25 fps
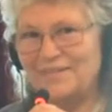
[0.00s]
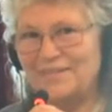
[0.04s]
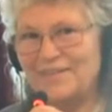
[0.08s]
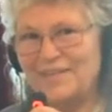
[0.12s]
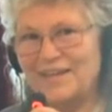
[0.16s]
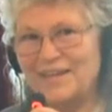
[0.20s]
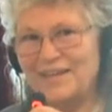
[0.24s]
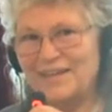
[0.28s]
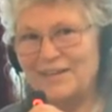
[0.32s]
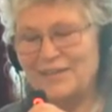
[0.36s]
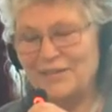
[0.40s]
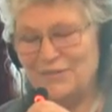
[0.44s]

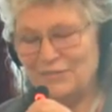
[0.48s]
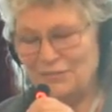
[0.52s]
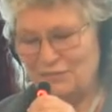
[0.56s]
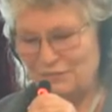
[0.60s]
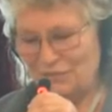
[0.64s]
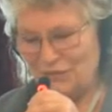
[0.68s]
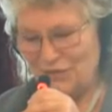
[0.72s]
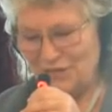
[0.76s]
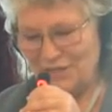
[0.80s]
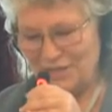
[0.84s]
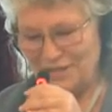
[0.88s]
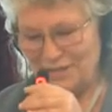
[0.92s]
Thank you.
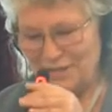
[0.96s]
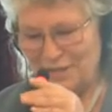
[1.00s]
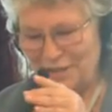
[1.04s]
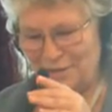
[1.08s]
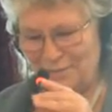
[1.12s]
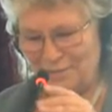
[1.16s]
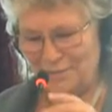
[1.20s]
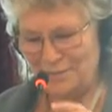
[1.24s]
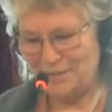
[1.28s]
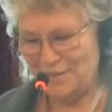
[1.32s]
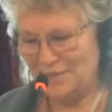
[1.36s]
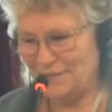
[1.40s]
First,
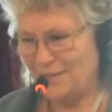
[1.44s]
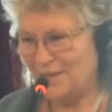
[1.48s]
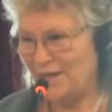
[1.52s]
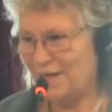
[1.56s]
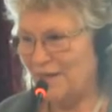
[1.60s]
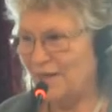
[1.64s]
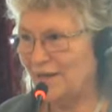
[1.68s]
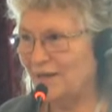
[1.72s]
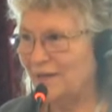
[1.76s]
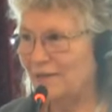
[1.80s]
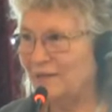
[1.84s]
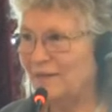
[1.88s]
let me
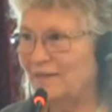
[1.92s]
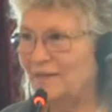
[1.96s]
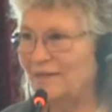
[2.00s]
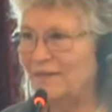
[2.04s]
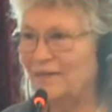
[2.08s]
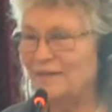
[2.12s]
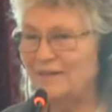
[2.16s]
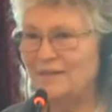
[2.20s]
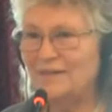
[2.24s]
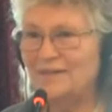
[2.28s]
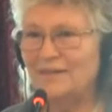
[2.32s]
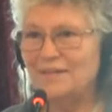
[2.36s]
say,
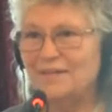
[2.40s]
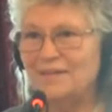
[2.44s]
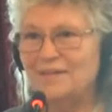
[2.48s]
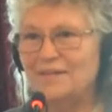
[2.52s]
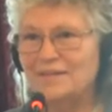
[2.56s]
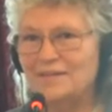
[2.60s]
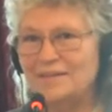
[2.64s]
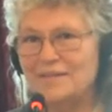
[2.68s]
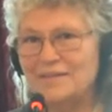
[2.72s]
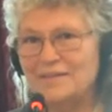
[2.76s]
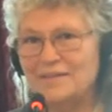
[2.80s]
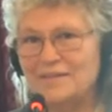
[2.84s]

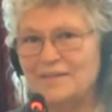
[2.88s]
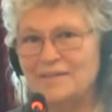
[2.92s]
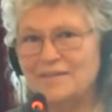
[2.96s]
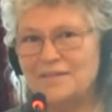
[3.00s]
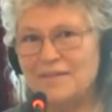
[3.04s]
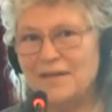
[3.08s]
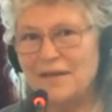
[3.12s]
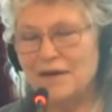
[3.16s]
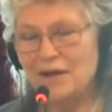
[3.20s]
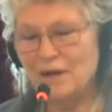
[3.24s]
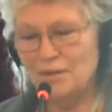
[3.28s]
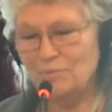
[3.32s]

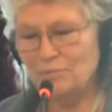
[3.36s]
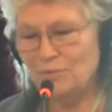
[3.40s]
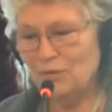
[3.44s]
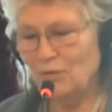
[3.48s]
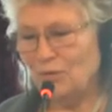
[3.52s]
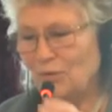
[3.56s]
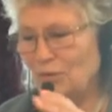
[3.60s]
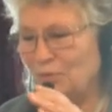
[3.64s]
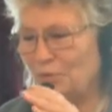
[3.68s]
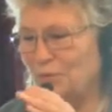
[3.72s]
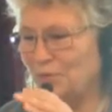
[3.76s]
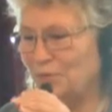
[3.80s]
Serap
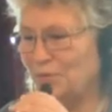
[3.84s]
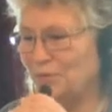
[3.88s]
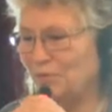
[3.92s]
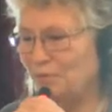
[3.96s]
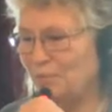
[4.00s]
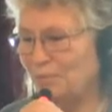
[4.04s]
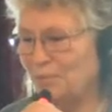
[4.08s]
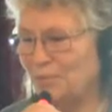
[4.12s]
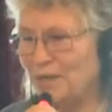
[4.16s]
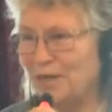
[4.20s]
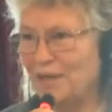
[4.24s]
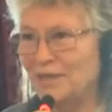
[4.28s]
always
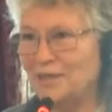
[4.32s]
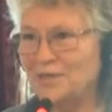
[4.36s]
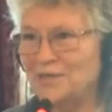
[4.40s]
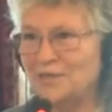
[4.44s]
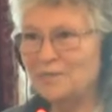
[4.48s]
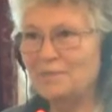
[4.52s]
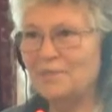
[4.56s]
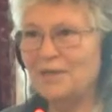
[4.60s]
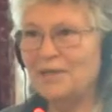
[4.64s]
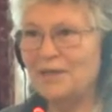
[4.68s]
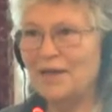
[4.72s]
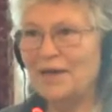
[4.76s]

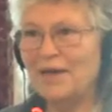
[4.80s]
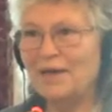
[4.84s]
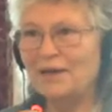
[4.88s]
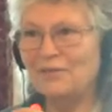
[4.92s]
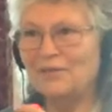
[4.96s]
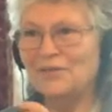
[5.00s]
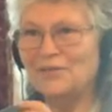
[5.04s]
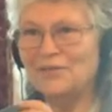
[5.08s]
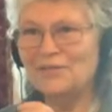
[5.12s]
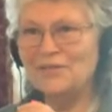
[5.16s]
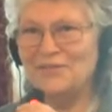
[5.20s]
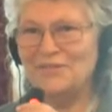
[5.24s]
reminds me
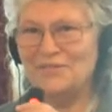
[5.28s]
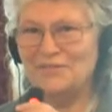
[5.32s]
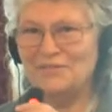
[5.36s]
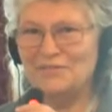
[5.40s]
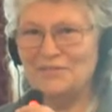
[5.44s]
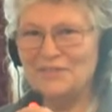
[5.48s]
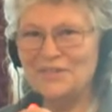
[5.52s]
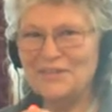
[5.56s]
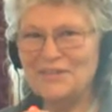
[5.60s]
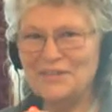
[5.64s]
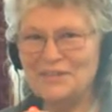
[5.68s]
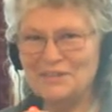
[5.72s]
how
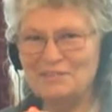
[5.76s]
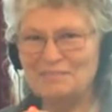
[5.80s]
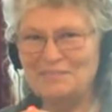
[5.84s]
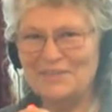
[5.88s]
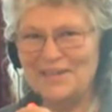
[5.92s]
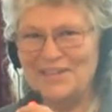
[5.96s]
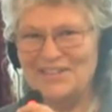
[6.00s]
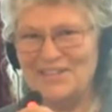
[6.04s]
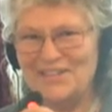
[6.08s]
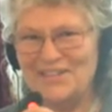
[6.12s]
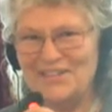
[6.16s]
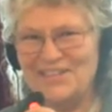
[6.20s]
insufficient
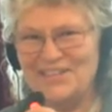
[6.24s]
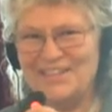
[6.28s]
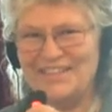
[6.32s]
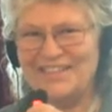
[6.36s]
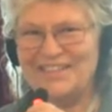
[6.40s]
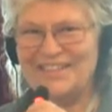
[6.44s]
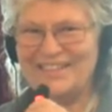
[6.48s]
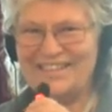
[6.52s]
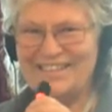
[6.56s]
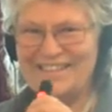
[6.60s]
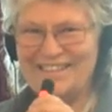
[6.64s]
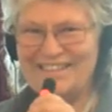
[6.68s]
my
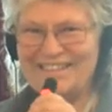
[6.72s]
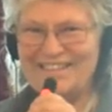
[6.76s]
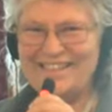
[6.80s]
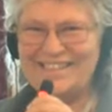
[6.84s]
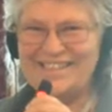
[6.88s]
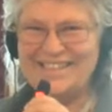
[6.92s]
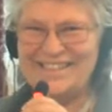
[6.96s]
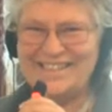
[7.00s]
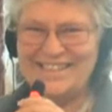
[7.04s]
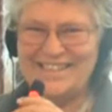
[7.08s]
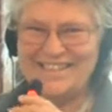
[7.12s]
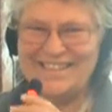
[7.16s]
Turkish
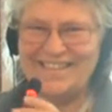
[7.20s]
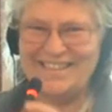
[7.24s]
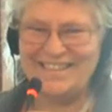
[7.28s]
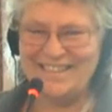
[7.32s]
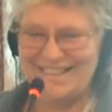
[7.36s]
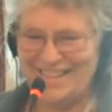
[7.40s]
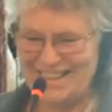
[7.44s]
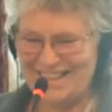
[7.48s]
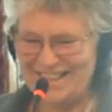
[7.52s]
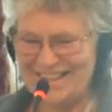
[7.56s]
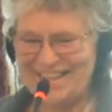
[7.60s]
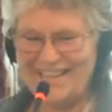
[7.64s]
is.
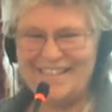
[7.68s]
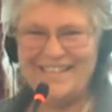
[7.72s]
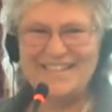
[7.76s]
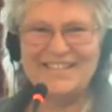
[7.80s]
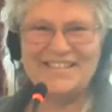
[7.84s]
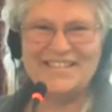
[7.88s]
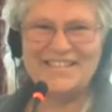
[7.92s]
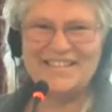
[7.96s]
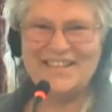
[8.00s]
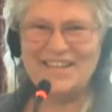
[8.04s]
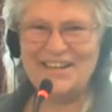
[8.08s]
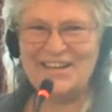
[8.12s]
Thank
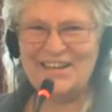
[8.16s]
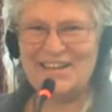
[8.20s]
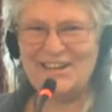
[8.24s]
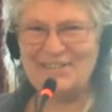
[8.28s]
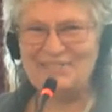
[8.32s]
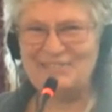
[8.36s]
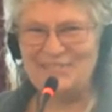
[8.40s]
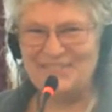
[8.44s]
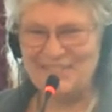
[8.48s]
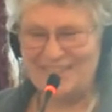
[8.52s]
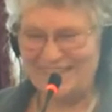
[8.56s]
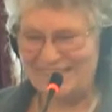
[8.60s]
you,
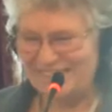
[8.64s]
Serap.